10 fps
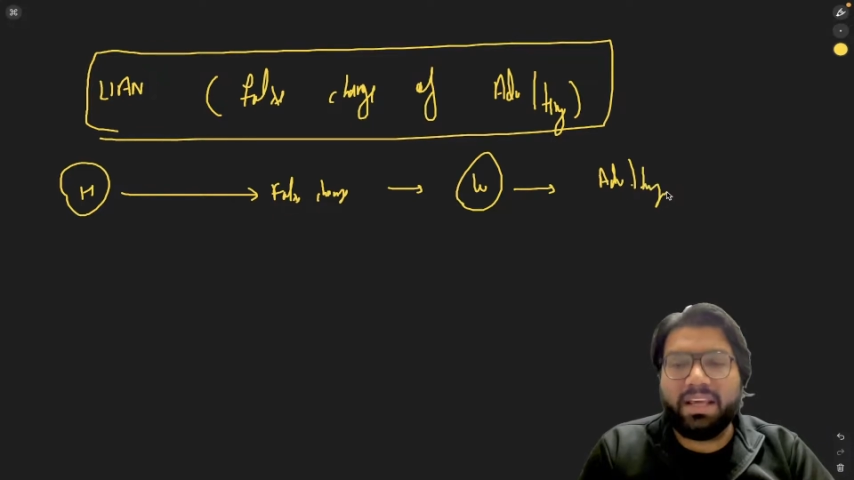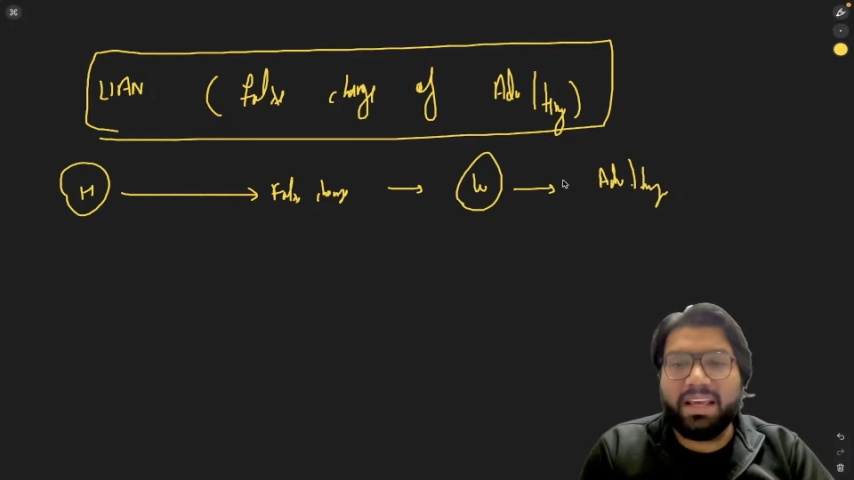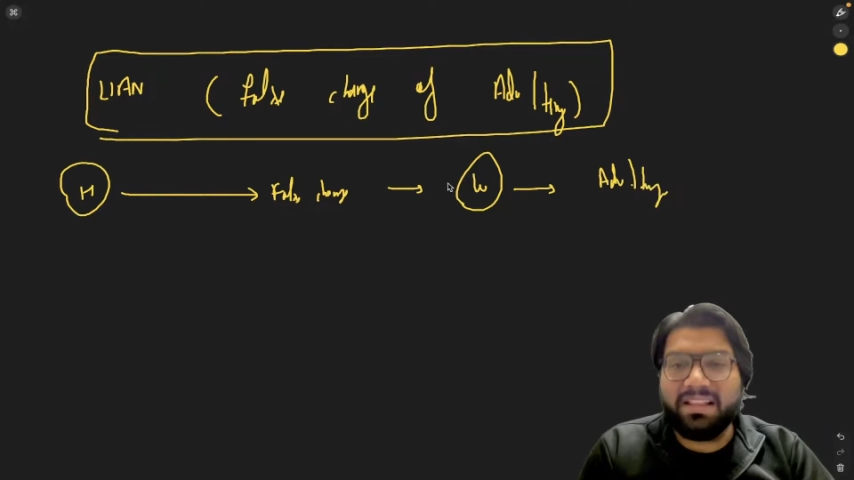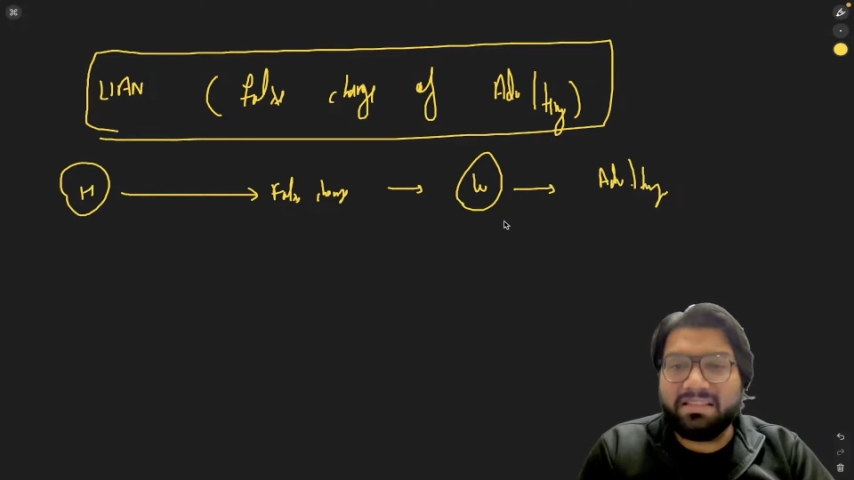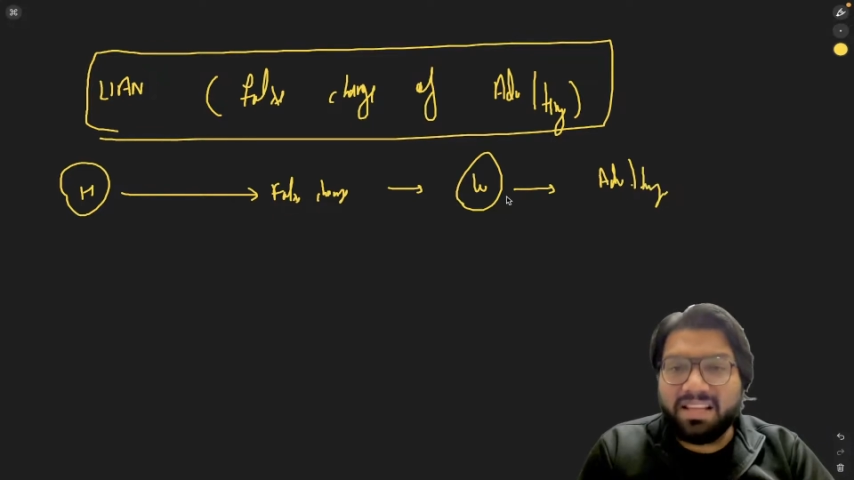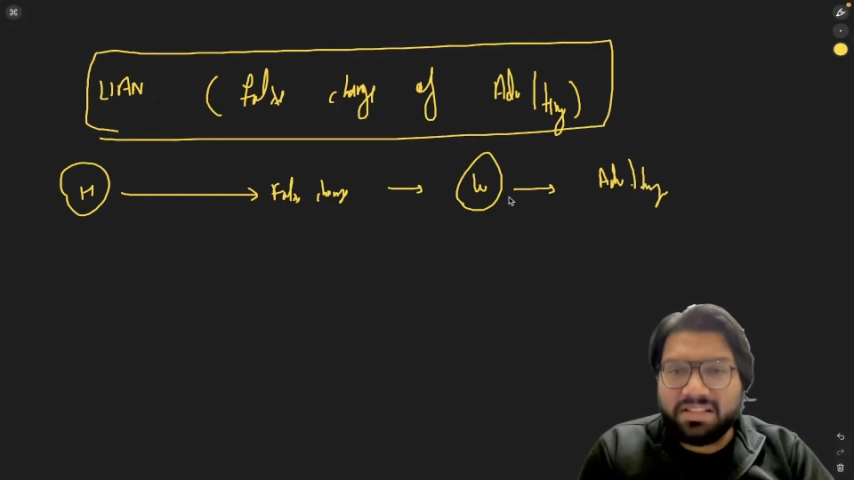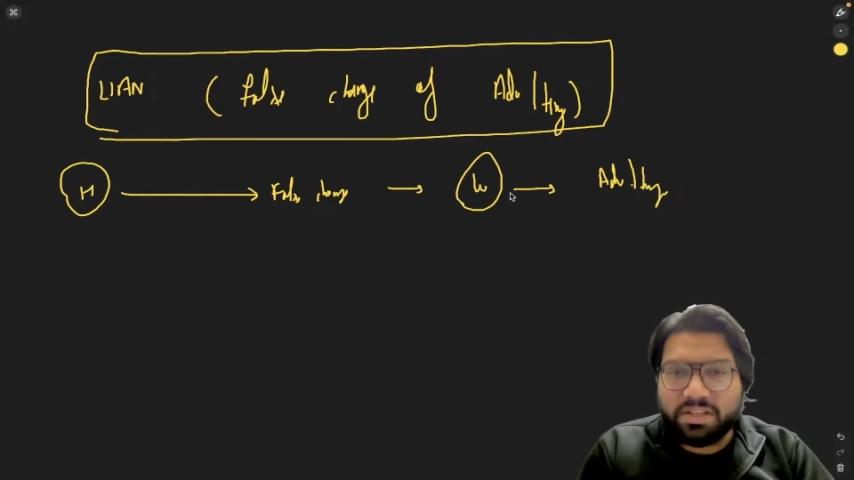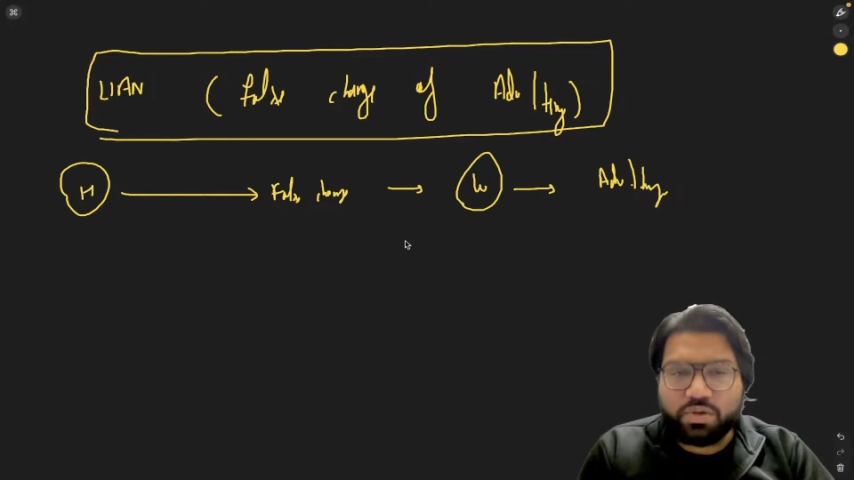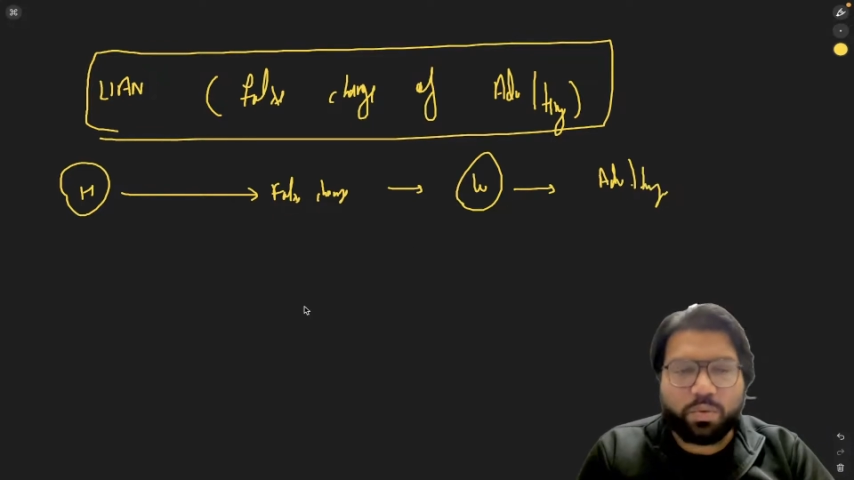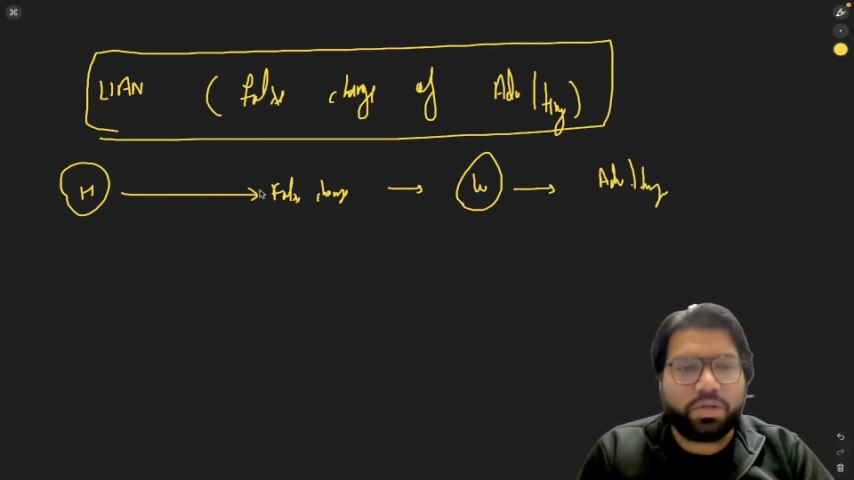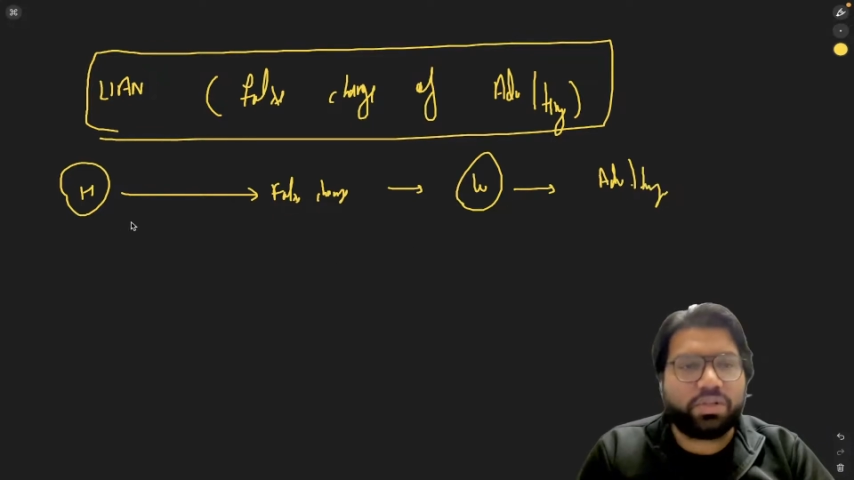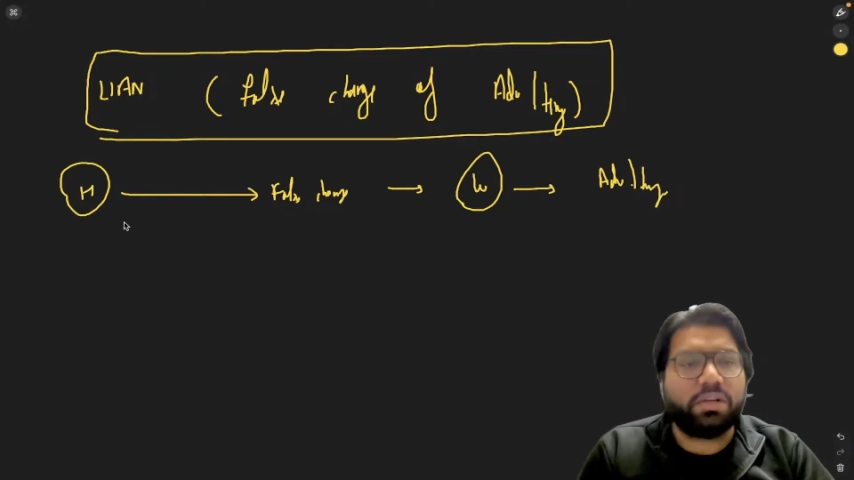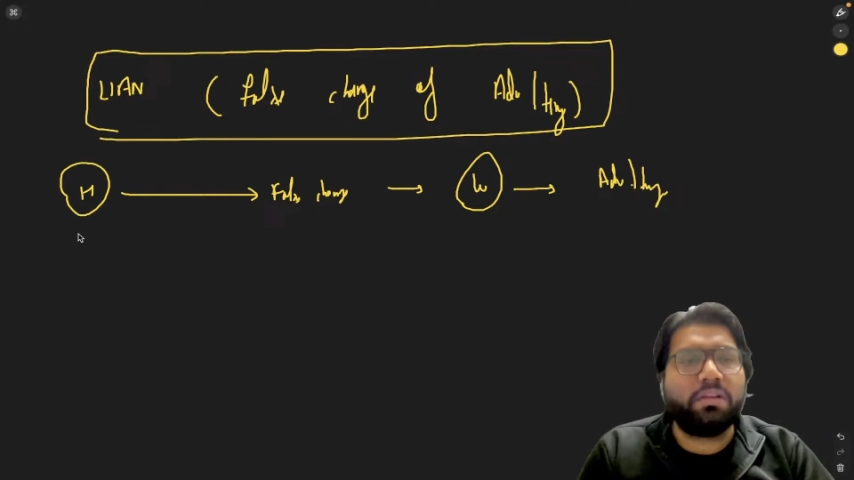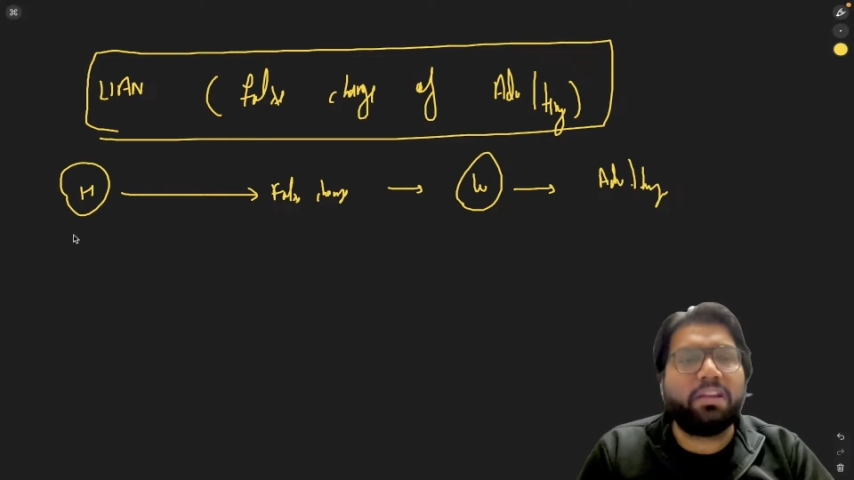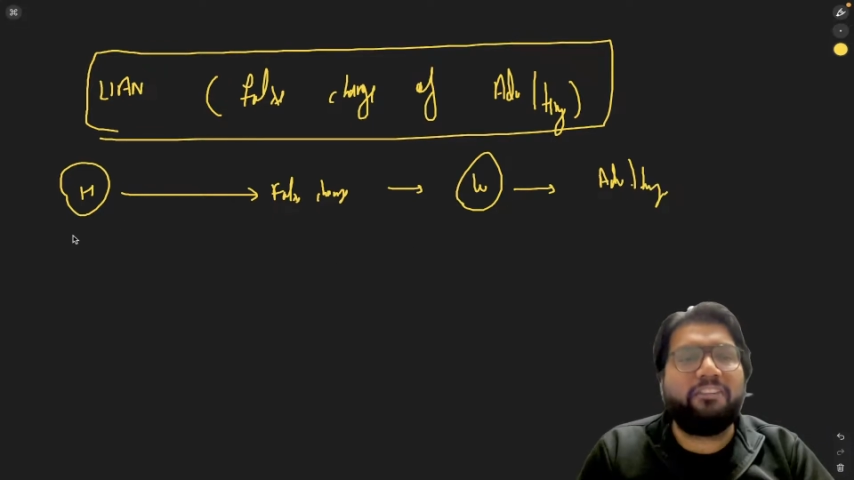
In this situation,